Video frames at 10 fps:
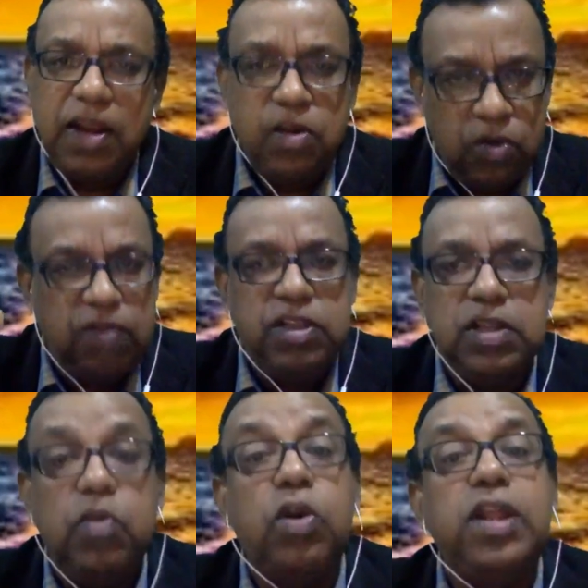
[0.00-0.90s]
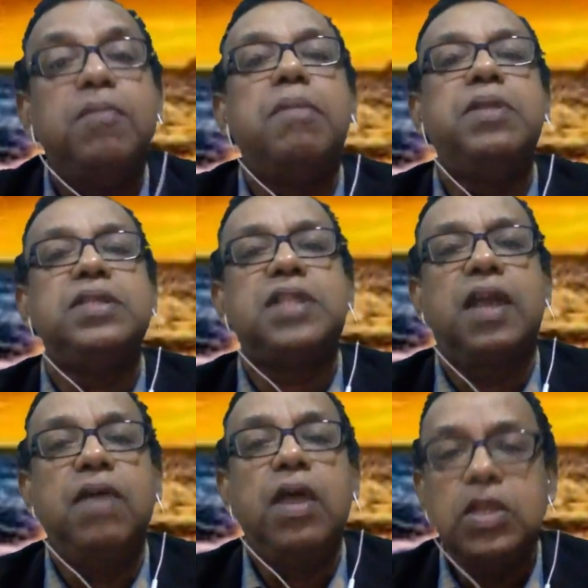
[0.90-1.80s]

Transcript: right? You only, you only remember this life.